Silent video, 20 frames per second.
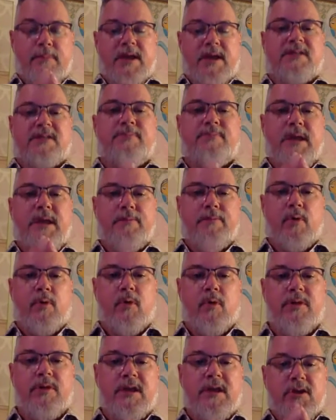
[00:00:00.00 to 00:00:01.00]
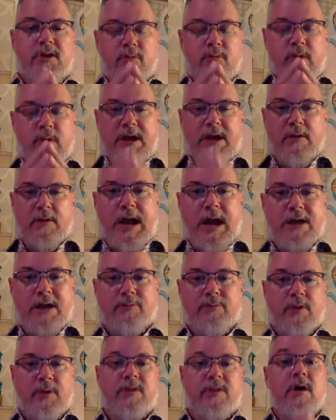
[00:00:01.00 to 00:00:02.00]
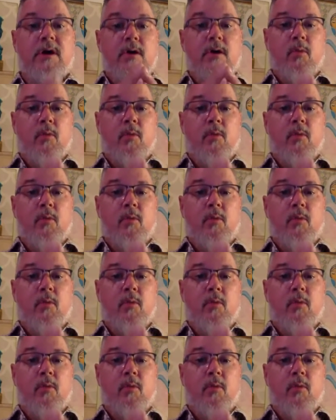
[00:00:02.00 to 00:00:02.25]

makes people that you interact with